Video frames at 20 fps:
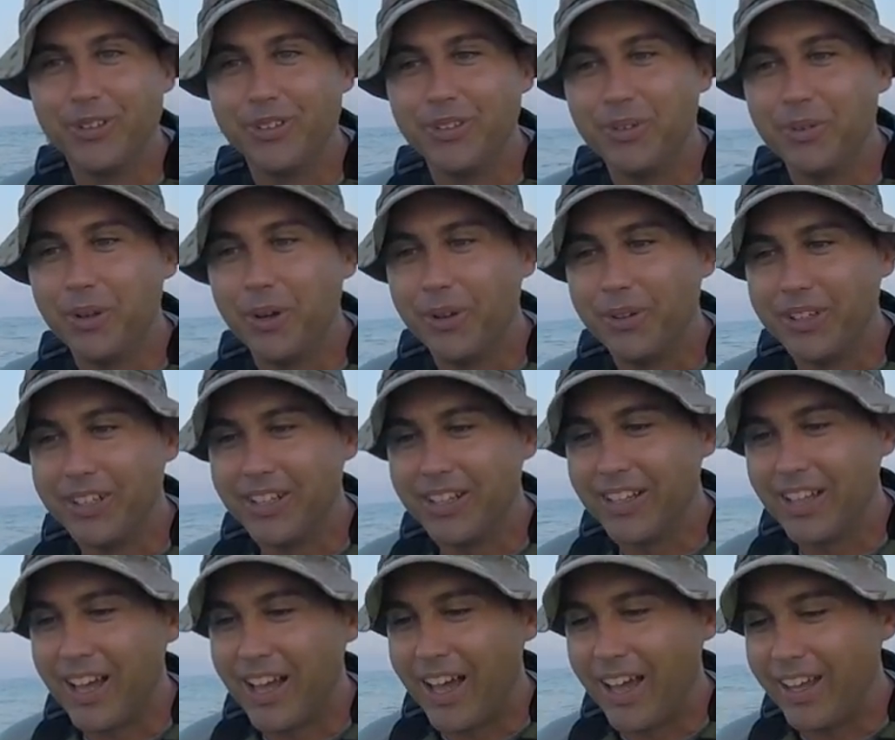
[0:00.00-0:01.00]
You don't need a
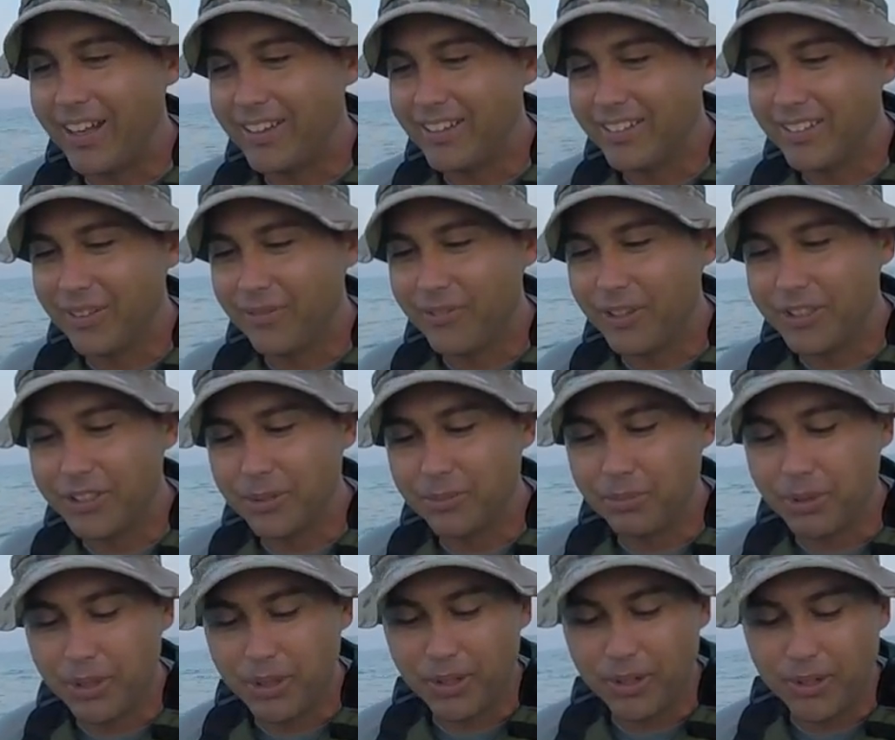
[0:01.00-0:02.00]
lot. Just a
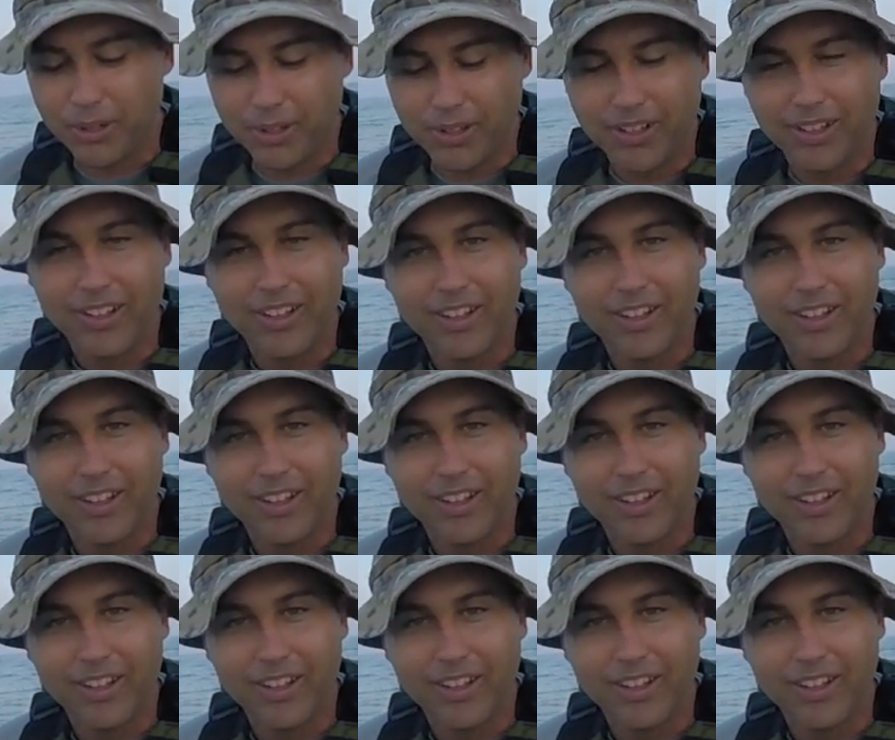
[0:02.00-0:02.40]
fishing pole,